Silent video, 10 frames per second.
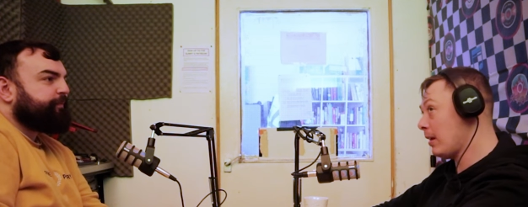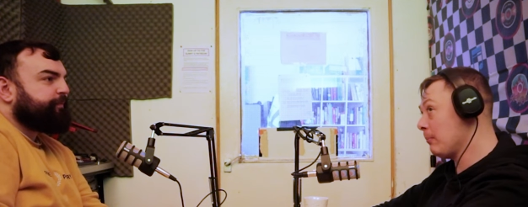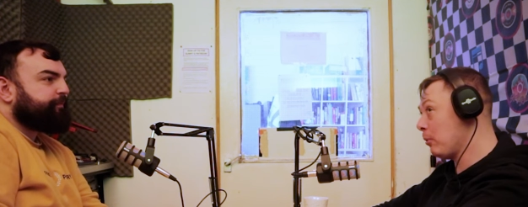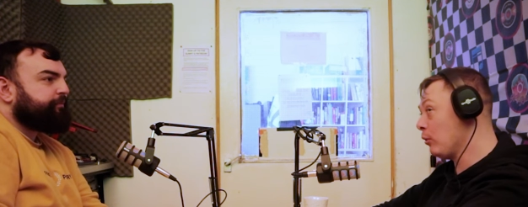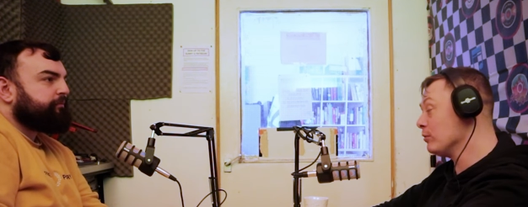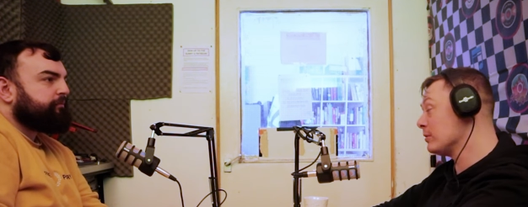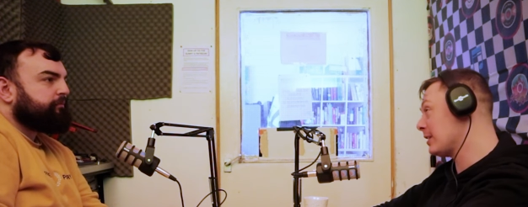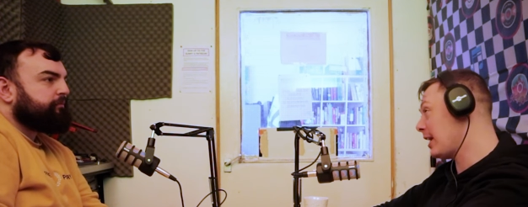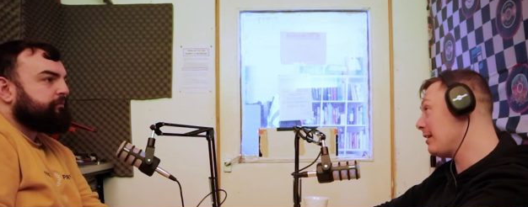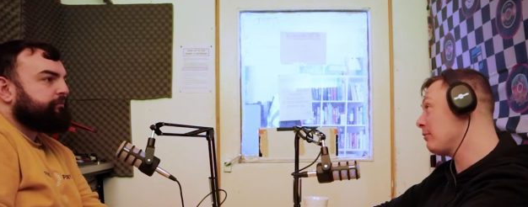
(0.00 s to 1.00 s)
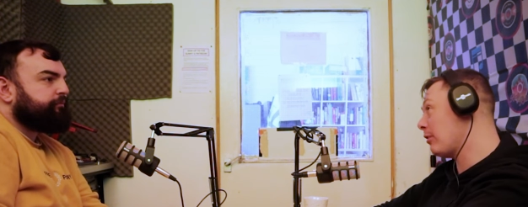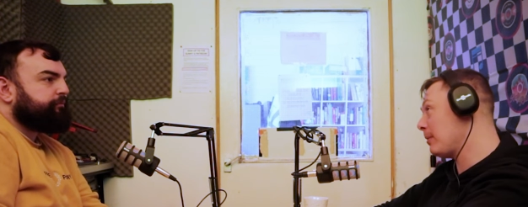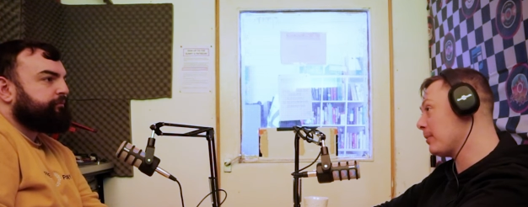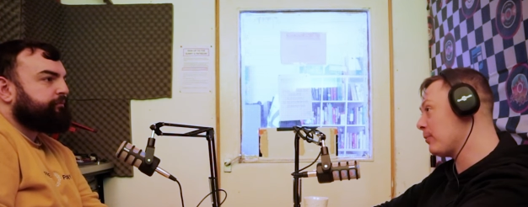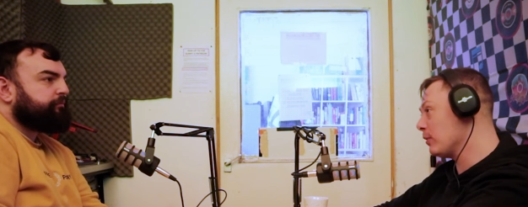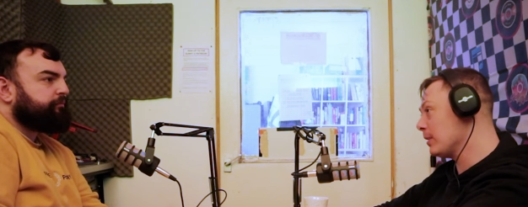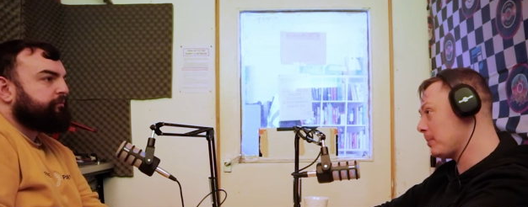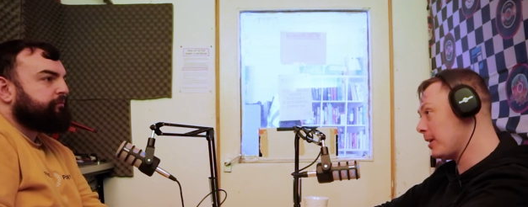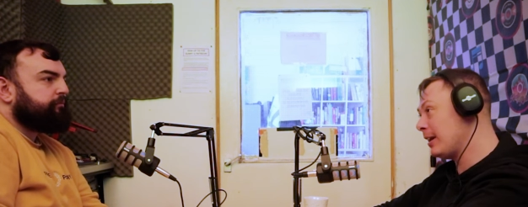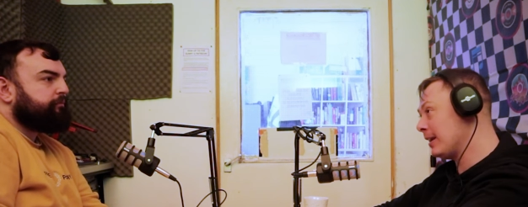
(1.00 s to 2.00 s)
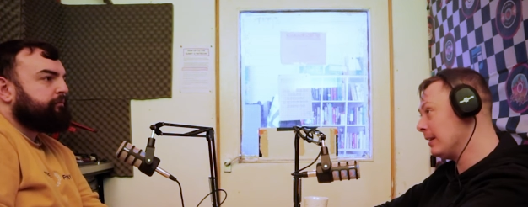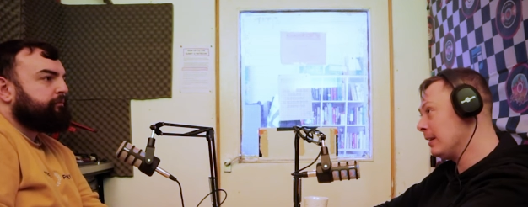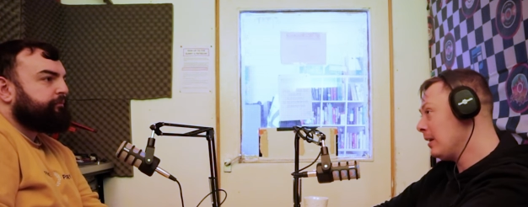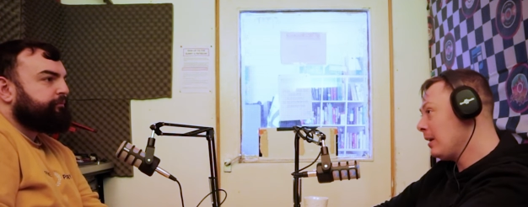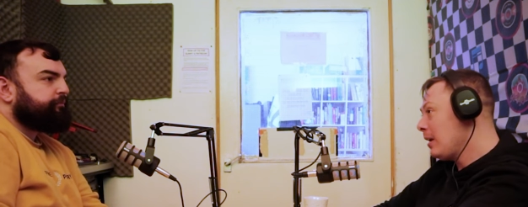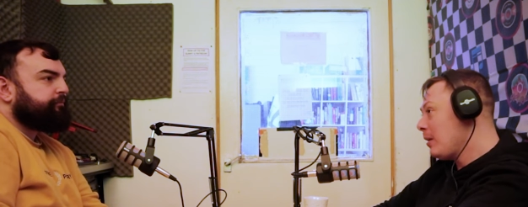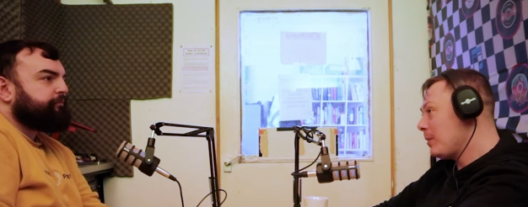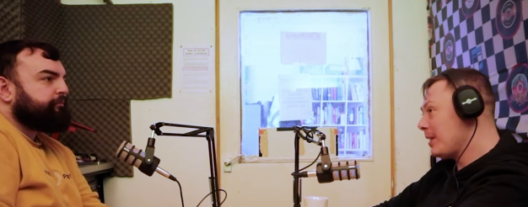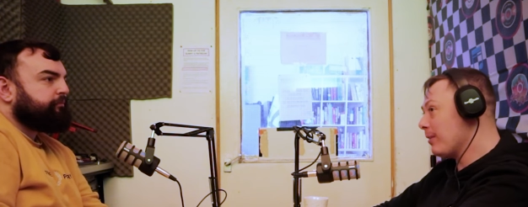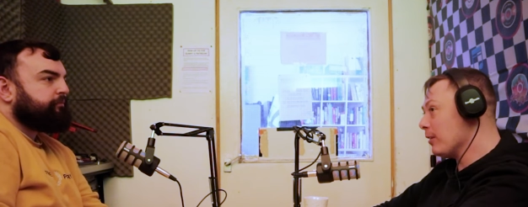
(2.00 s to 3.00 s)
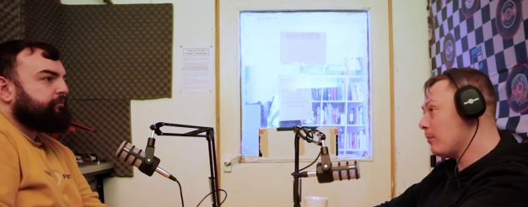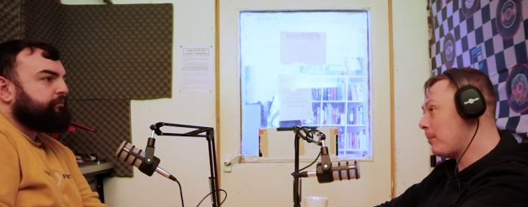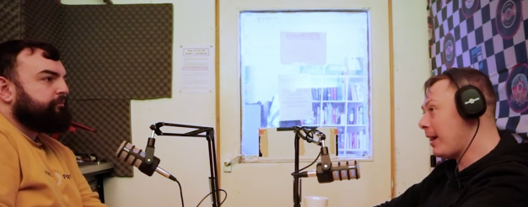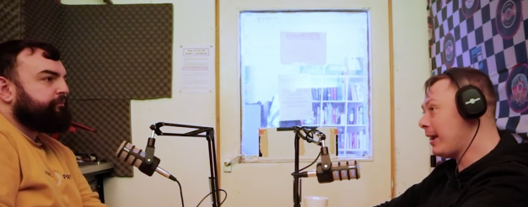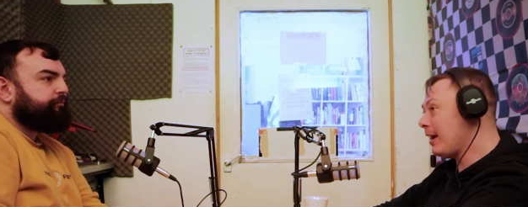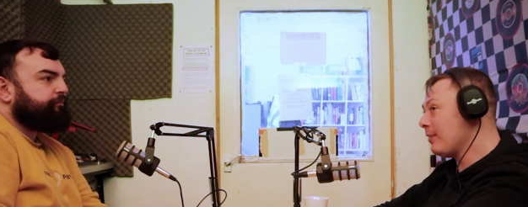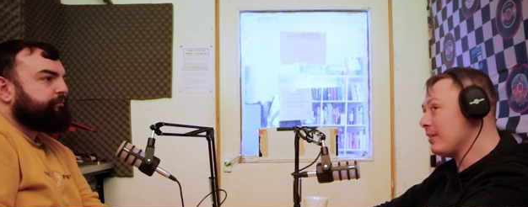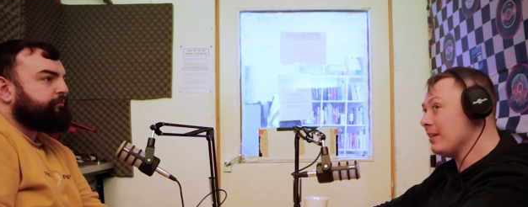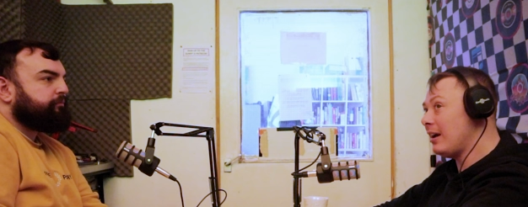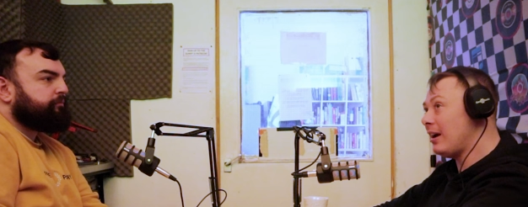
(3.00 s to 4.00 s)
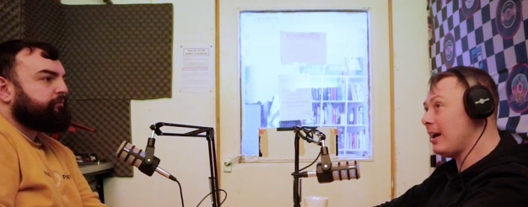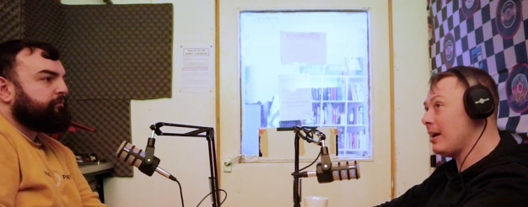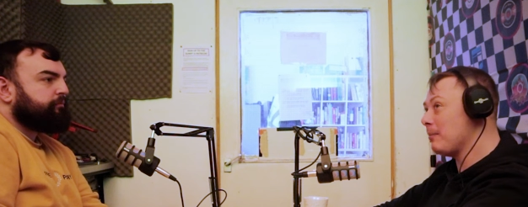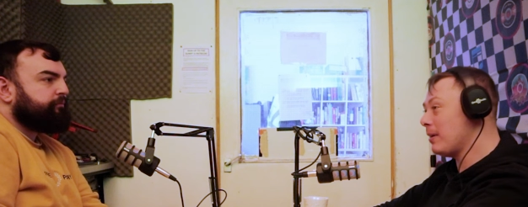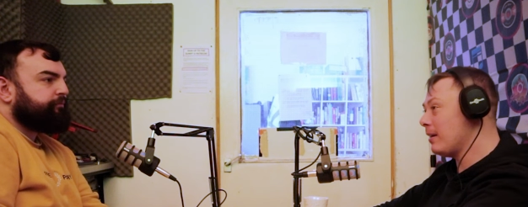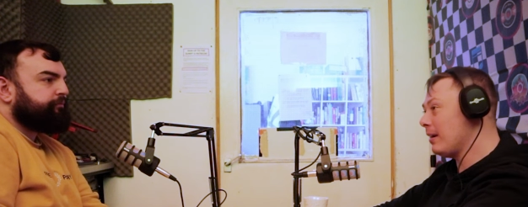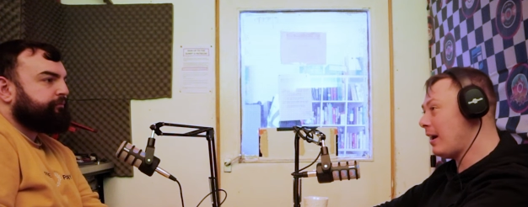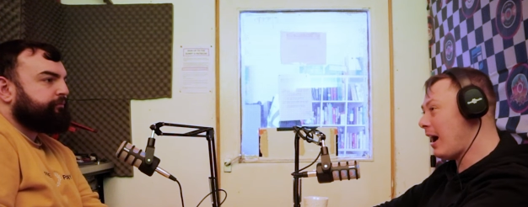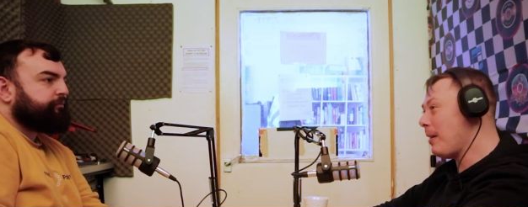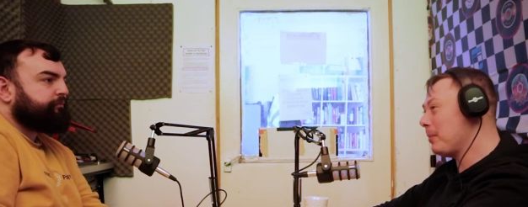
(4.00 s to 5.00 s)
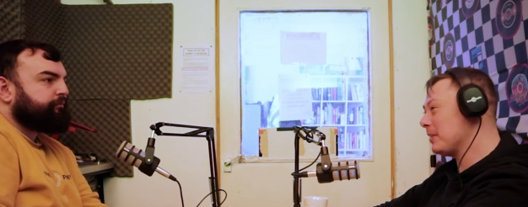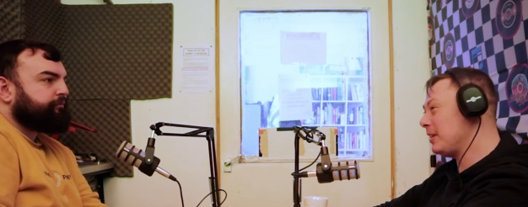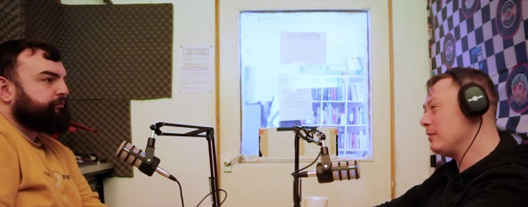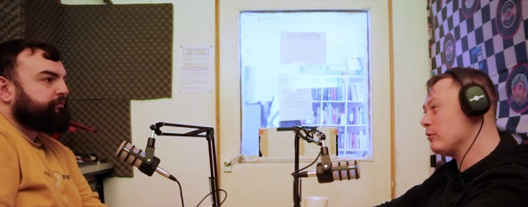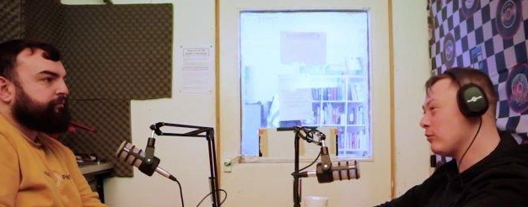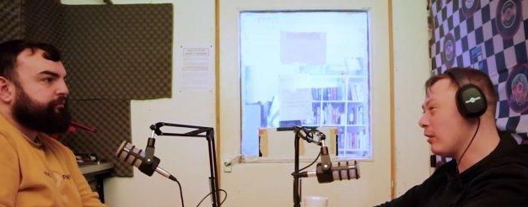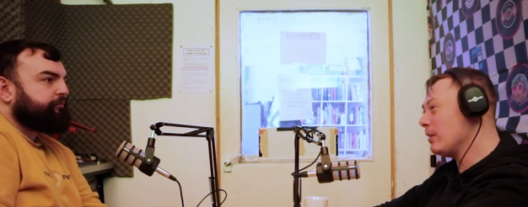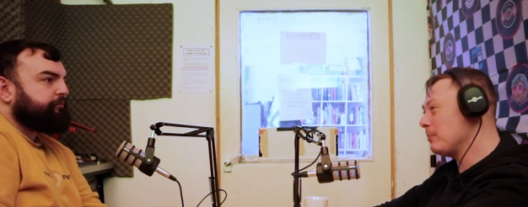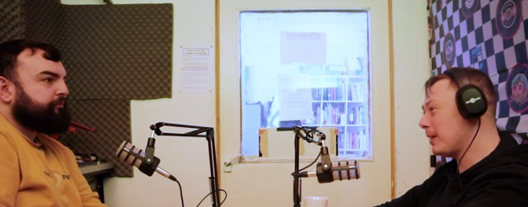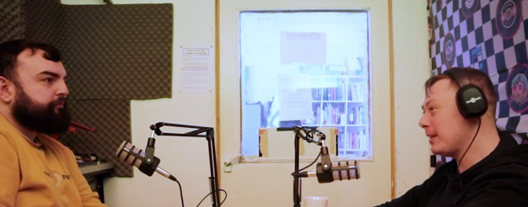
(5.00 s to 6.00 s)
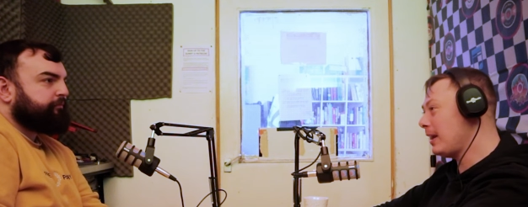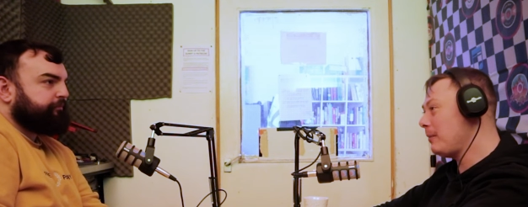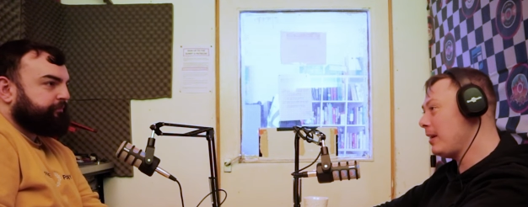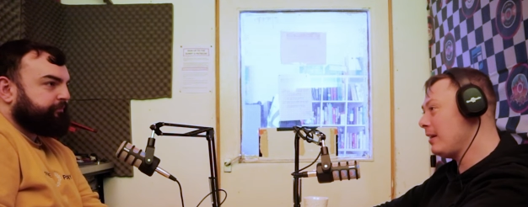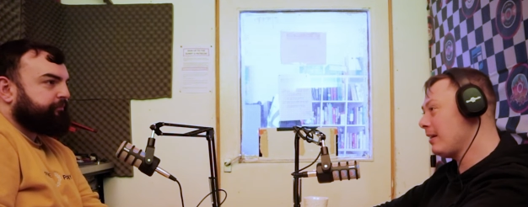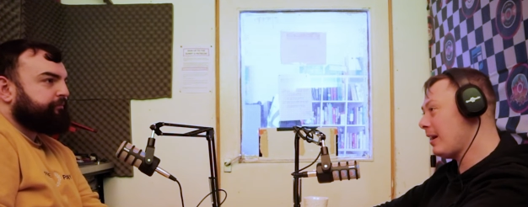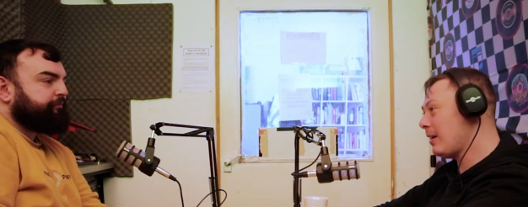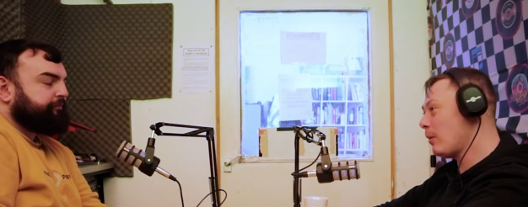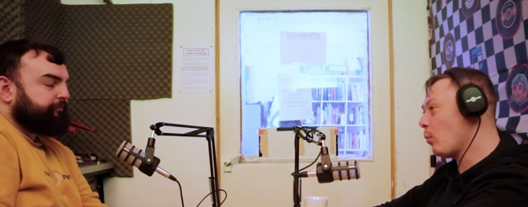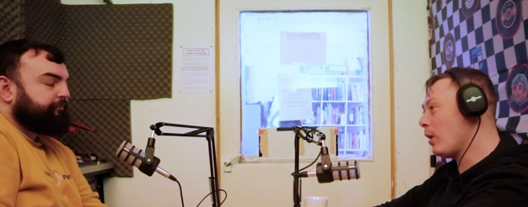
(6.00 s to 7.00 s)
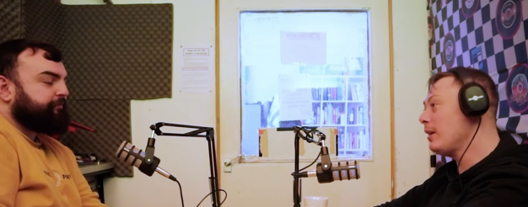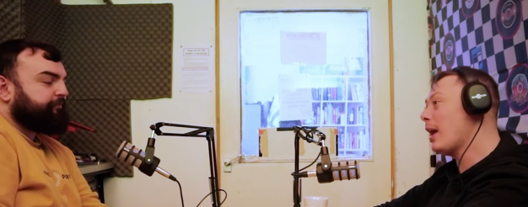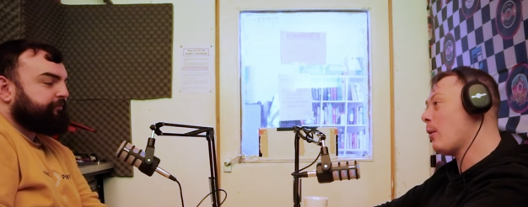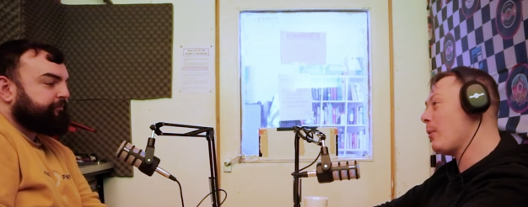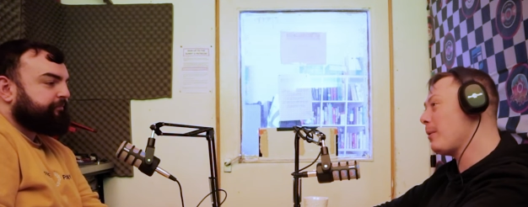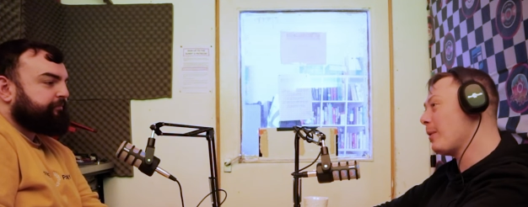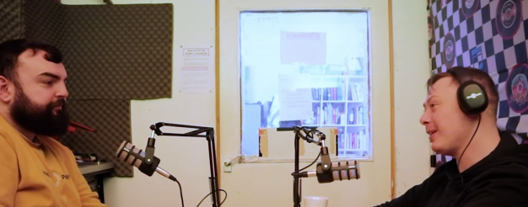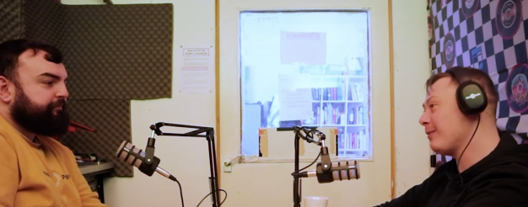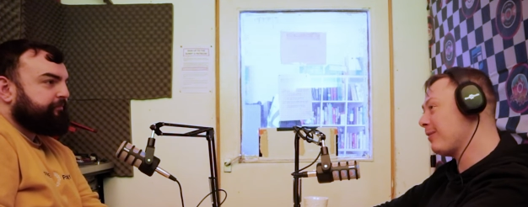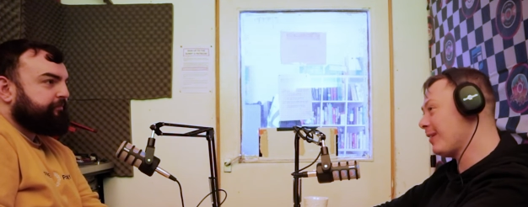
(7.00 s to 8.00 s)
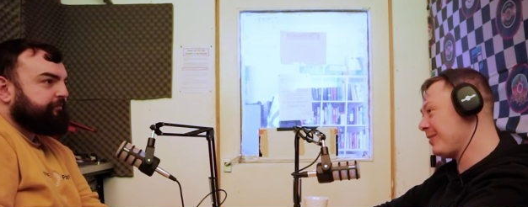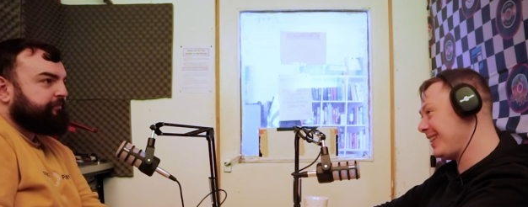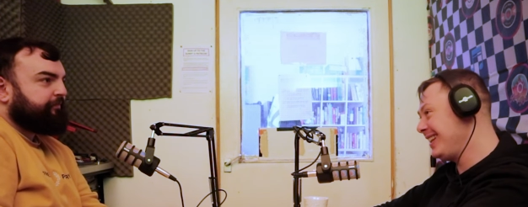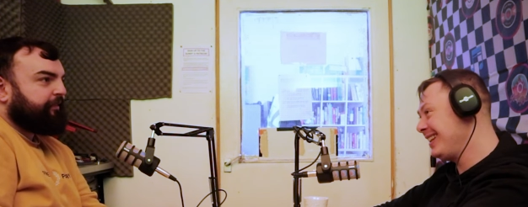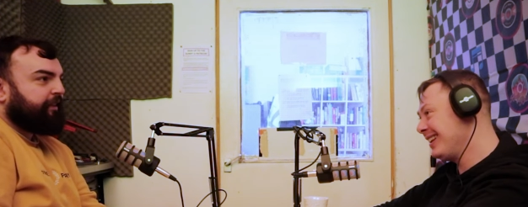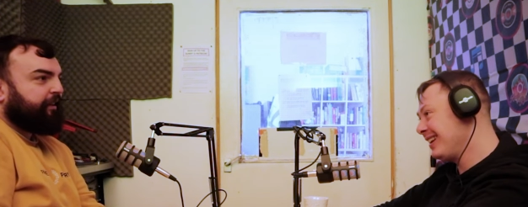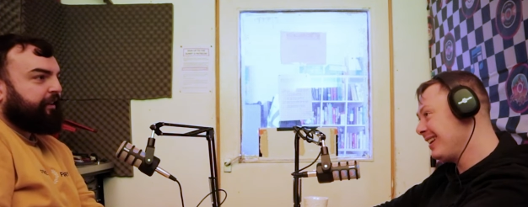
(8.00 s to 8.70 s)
Speaker 1: important second right before the break, and we never looked back after that. But Aberdeen struggling big time, one away win in 15.